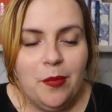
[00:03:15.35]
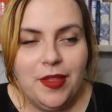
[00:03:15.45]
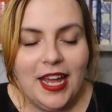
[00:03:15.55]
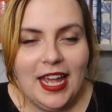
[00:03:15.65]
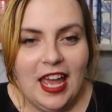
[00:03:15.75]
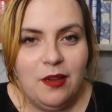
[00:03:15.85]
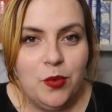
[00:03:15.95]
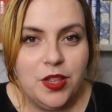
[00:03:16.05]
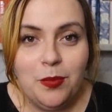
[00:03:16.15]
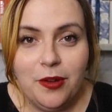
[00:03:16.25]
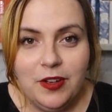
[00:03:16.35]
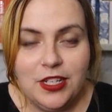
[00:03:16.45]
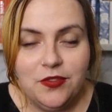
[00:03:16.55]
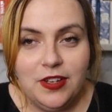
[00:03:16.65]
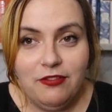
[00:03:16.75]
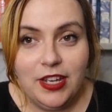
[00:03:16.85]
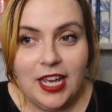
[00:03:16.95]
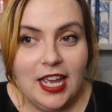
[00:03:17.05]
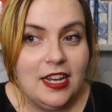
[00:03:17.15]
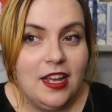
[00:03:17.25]
but that came with the privilege of
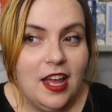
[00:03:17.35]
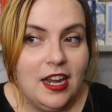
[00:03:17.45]
living in